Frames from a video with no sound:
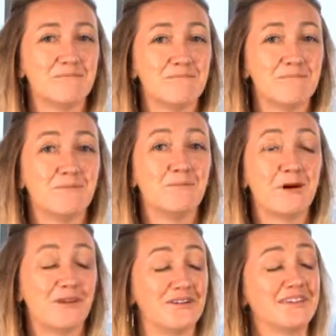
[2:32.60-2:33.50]
So
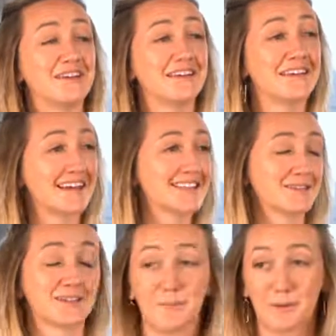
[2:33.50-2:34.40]

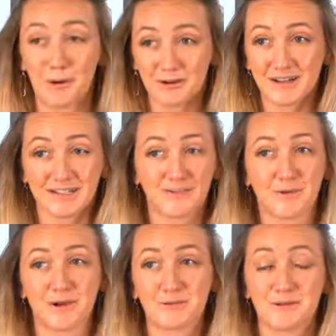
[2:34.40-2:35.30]
polarized if
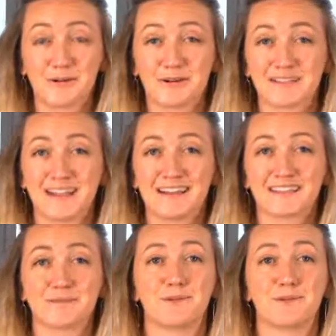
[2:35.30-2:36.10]
you're wearing polarized glasses,